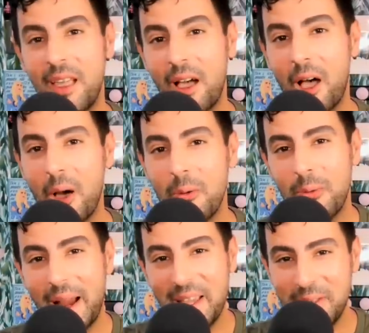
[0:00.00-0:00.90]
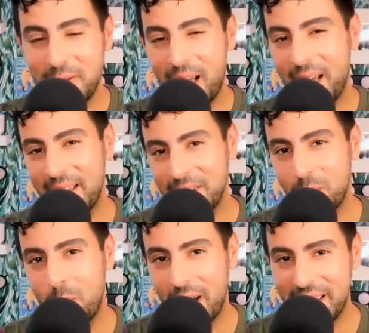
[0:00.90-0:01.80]
All right, you guys,
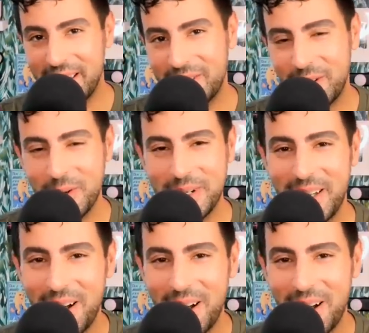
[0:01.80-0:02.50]
what is going